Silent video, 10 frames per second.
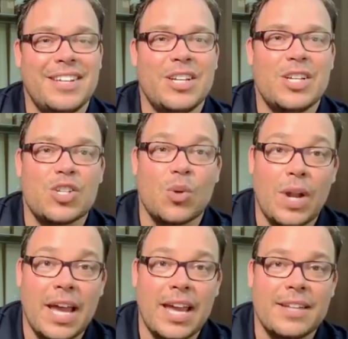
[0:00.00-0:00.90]
So when
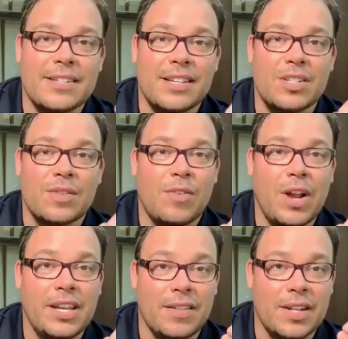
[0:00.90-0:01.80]
I had
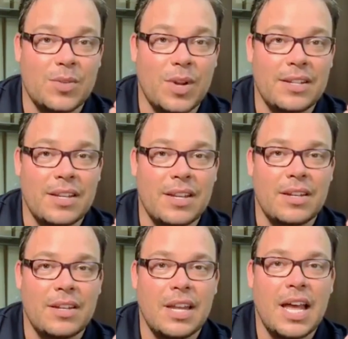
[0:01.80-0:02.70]
schizophrenia, that's what I did.
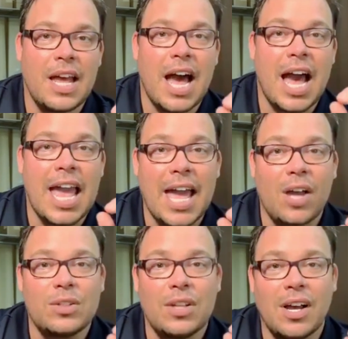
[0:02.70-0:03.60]
I
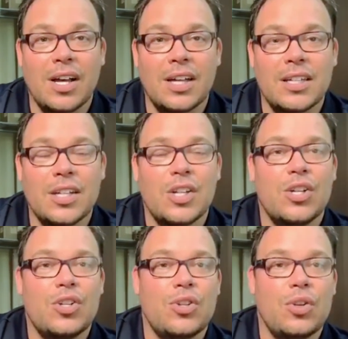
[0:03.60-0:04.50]
held on
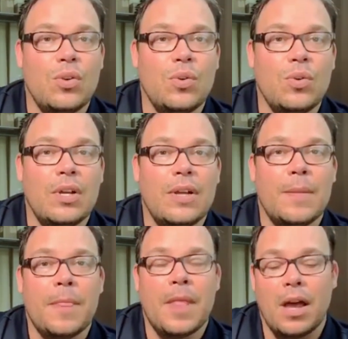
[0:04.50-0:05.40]
to
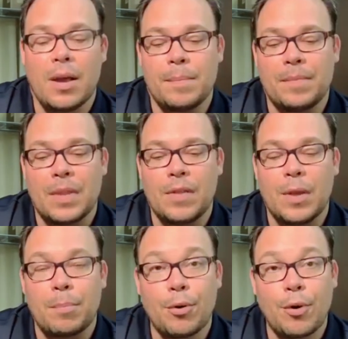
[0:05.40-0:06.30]
um, the
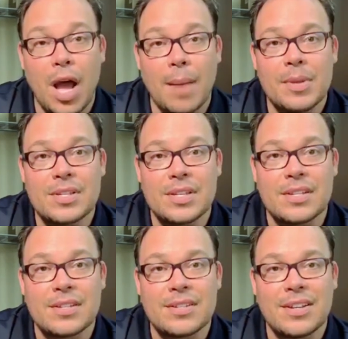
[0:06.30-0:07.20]

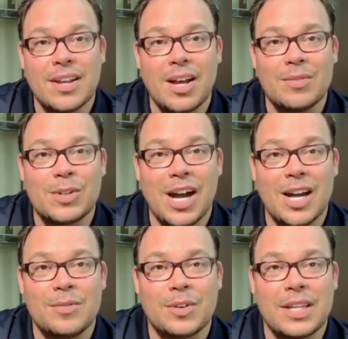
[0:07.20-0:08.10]
promises of
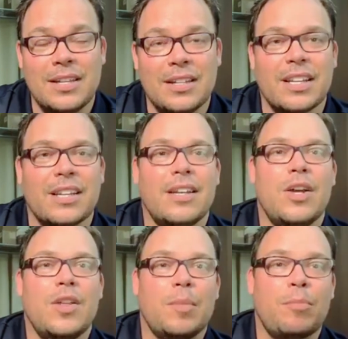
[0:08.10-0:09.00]
God for healing,
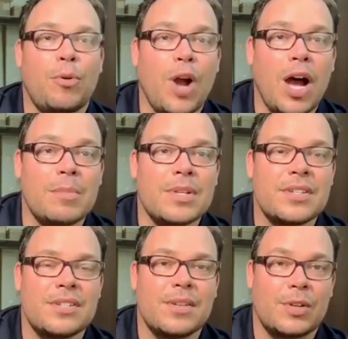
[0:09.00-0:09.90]
the
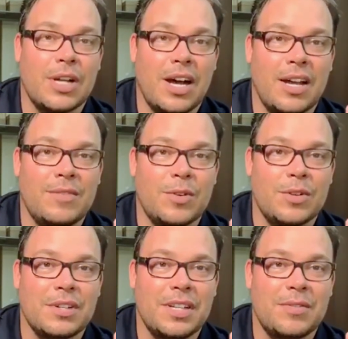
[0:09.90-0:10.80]
promises of God for
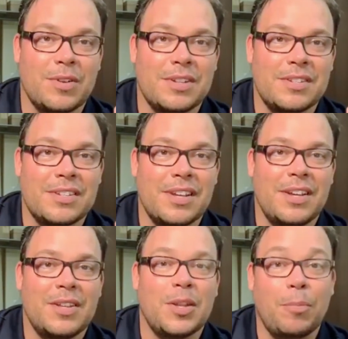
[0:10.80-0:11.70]
deliverance,
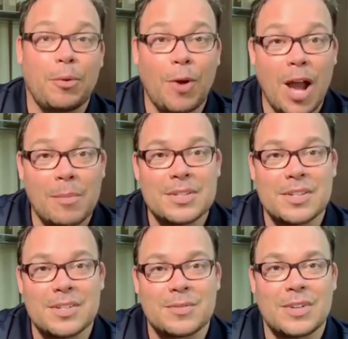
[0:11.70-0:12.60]
the
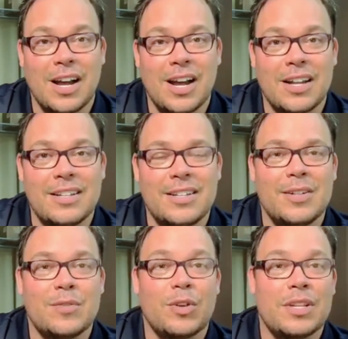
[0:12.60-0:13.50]
promises of God
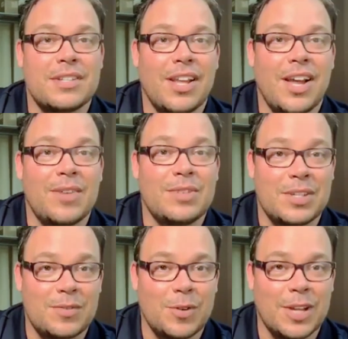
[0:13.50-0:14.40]
for his love and his
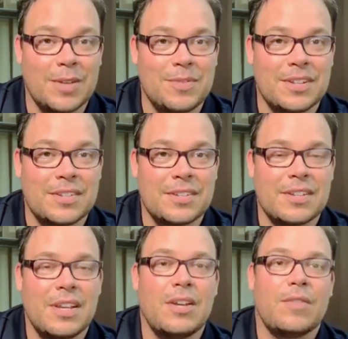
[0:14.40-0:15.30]
forgiveness,
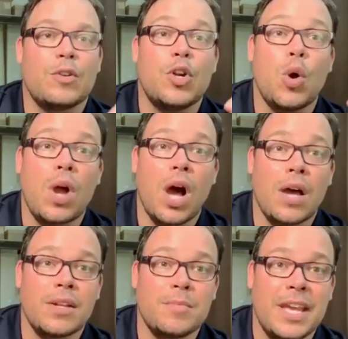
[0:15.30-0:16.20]
for no
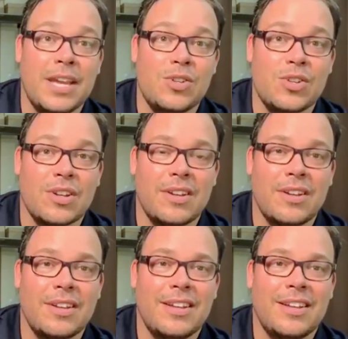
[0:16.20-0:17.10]
condemnation,
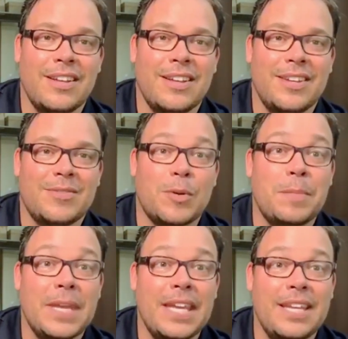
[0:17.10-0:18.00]
for
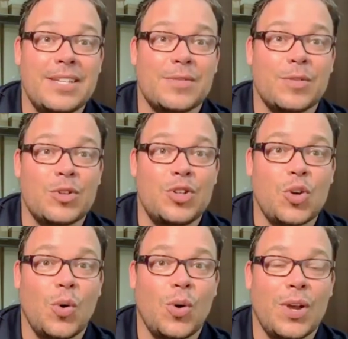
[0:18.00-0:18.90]
peace, for
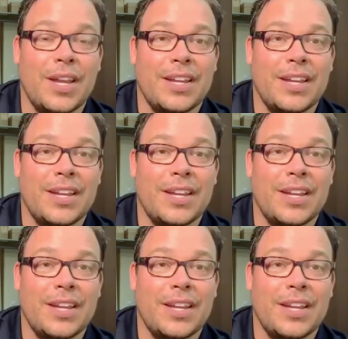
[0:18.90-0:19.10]
joy.